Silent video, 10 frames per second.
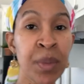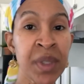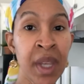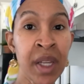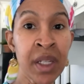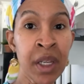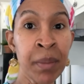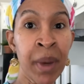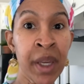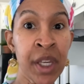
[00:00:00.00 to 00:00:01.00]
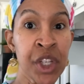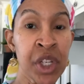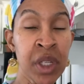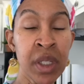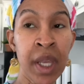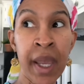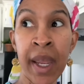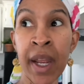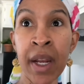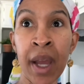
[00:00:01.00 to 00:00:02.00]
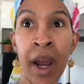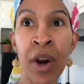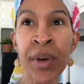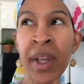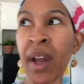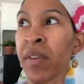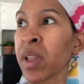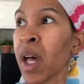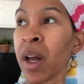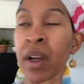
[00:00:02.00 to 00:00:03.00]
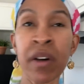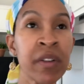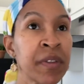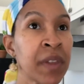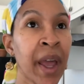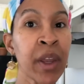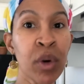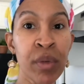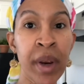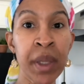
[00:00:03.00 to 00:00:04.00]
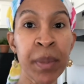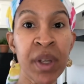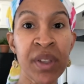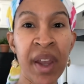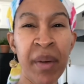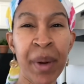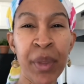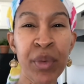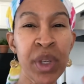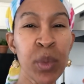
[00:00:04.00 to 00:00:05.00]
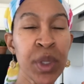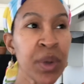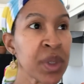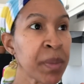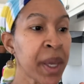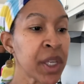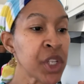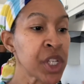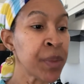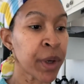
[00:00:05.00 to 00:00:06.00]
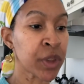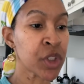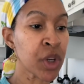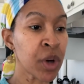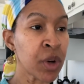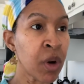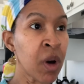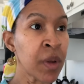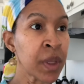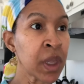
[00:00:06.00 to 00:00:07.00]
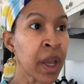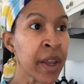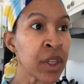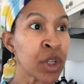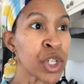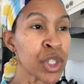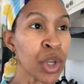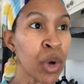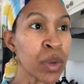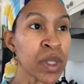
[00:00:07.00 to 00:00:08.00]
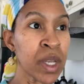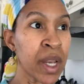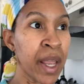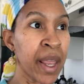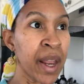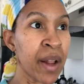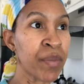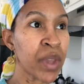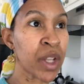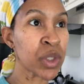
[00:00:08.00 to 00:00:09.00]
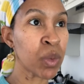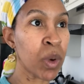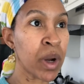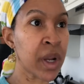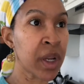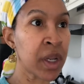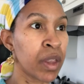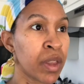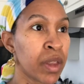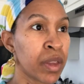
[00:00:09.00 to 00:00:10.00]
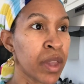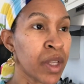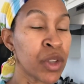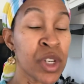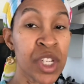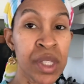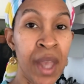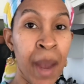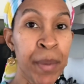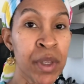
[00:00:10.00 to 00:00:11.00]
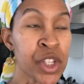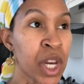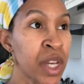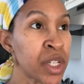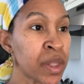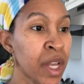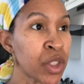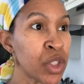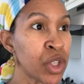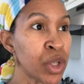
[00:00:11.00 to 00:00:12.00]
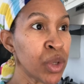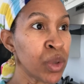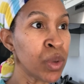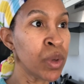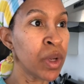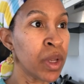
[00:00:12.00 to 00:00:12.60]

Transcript: I'm standing in my kitchen, and I already have a lot of light already because I have about 3 windows in my kitchen. But to turn on the light, you can just hold it, and that's 1. That you just tap it to change it, that's 2.